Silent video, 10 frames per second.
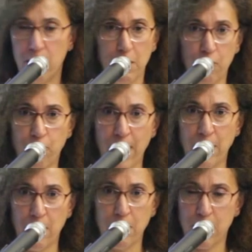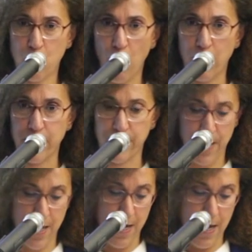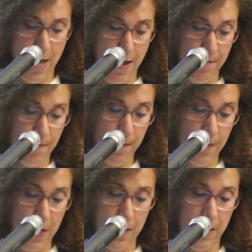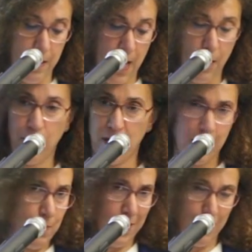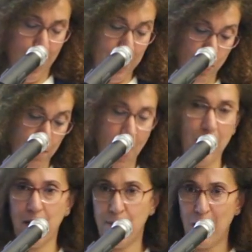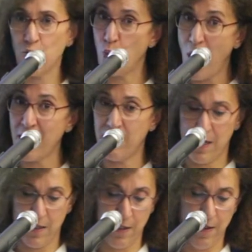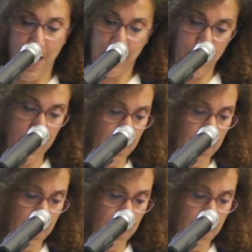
Iranian scholars. Um, now, there is a big question mark about why they did that, but